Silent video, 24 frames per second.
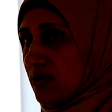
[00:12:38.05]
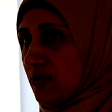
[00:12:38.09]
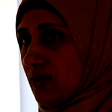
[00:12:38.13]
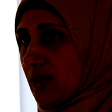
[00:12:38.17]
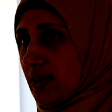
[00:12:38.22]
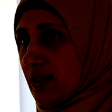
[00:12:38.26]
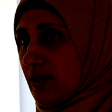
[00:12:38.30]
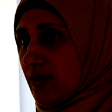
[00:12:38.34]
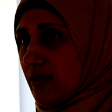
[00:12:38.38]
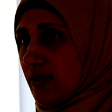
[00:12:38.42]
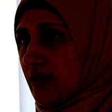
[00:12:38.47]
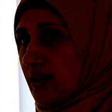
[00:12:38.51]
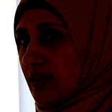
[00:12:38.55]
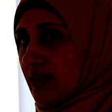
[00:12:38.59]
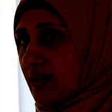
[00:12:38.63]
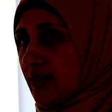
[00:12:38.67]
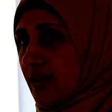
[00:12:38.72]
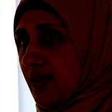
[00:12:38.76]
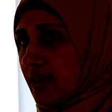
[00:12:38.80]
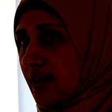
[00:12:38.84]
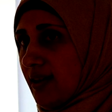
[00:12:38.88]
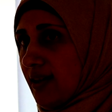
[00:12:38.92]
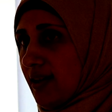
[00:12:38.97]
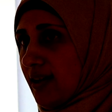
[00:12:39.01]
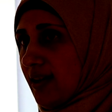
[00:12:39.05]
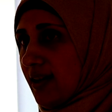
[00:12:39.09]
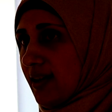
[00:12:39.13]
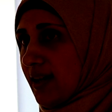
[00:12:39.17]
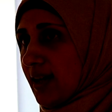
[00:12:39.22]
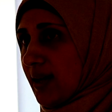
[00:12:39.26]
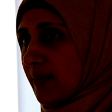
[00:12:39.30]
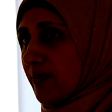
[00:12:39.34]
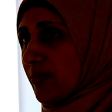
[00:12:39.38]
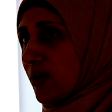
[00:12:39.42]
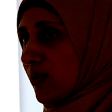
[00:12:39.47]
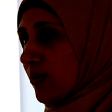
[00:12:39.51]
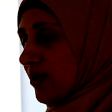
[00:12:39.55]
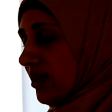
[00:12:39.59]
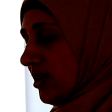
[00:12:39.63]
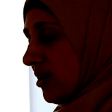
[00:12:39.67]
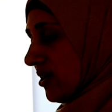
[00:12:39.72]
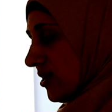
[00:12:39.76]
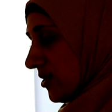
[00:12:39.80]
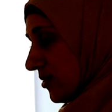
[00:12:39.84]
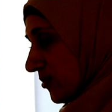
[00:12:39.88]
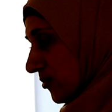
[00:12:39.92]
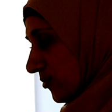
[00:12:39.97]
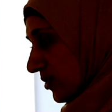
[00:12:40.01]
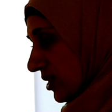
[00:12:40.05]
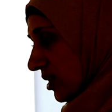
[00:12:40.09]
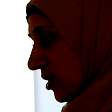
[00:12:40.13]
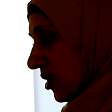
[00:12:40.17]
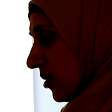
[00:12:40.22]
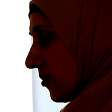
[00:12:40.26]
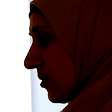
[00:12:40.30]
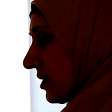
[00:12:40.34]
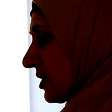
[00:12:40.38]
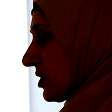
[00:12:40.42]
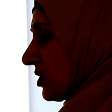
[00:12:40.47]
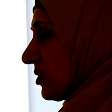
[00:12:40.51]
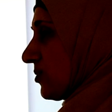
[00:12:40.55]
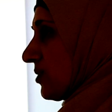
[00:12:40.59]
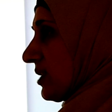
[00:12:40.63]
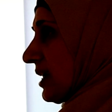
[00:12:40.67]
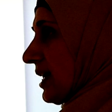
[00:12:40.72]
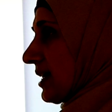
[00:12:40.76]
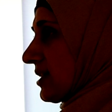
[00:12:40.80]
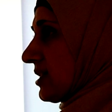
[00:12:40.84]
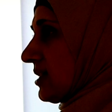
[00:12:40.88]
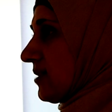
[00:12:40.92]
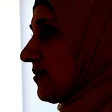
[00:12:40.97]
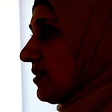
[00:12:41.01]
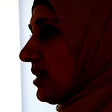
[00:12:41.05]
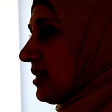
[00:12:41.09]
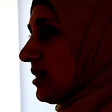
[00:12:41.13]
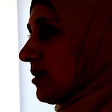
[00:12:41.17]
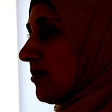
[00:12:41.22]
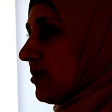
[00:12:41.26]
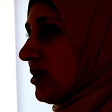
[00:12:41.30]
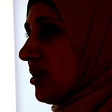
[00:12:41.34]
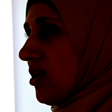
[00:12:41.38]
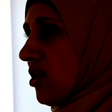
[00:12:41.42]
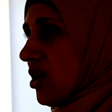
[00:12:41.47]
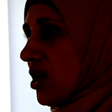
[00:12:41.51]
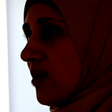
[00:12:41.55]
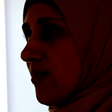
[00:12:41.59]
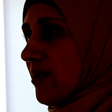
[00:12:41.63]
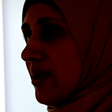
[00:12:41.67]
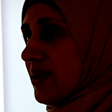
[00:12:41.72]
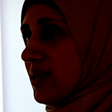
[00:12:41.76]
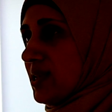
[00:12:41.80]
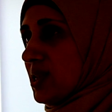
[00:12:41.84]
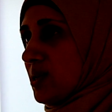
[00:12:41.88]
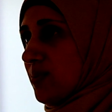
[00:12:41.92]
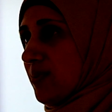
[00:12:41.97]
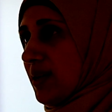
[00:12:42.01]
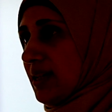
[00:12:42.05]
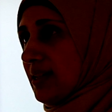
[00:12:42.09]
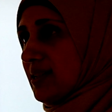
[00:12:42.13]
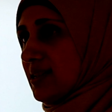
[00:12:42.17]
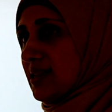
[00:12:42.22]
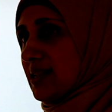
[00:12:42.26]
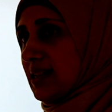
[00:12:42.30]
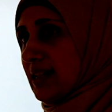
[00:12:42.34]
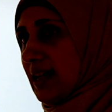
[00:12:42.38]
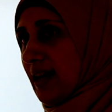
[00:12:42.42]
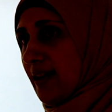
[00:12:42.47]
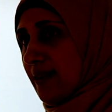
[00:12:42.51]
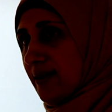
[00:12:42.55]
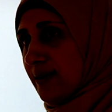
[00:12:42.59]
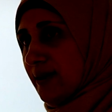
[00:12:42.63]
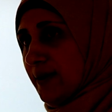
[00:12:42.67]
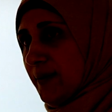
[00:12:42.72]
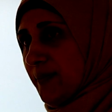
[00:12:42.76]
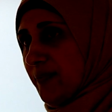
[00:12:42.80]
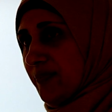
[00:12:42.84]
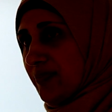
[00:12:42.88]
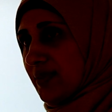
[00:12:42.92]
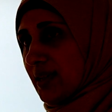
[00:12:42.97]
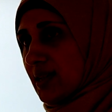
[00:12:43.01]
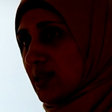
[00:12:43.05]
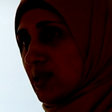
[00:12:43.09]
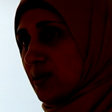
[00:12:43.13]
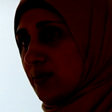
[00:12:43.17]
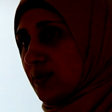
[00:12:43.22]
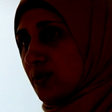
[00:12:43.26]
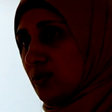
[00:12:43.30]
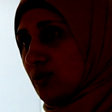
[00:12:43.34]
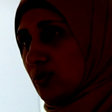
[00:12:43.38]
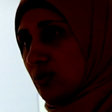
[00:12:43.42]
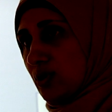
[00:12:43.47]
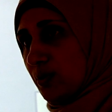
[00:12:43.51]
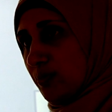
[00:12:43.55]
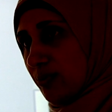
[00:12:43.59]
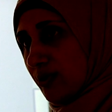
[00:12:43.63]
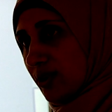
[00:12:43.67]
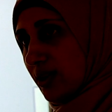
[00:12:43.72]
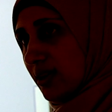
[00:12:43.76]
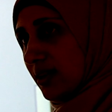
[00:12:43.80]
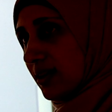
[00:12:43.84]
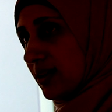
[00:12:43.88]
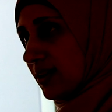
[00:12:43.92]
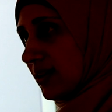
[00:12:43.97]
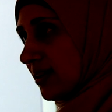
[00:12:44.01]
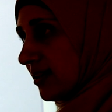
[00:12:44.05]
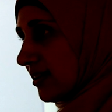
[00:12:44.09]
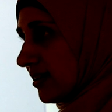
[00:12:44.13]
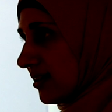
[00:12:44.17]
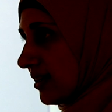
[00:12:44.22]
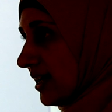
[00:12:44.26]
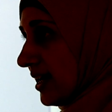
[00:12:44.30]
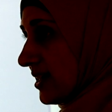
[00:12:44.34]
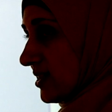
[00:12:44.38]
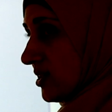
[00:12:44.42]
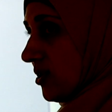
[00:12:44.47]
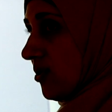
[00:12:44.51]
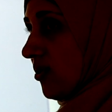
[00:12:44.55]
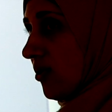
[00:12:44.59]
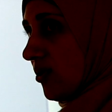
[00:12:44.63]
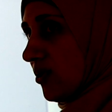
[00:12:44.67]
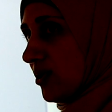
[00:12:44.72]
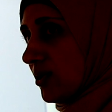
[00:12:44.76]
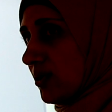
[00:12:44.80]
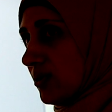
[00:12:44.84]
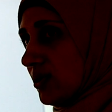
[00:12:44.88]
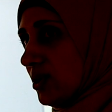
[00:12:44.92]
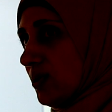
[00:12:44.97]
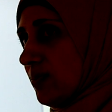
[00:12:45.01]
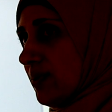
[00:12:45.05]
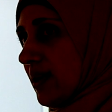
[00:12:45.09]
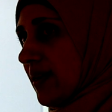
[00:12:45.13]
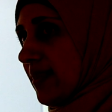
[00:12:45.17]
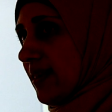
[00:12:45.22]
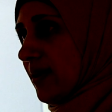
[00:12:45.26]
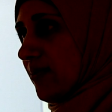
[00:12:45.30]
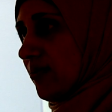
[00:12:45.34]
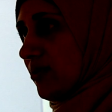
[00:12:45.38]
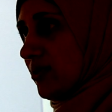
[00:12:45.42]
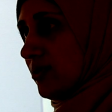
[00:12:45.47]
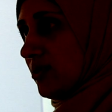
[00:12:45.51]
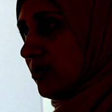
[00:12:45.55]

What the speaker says: They're doing their thing. But we always do an activity that we all participate in together. So we'll do group work as a whole group, and then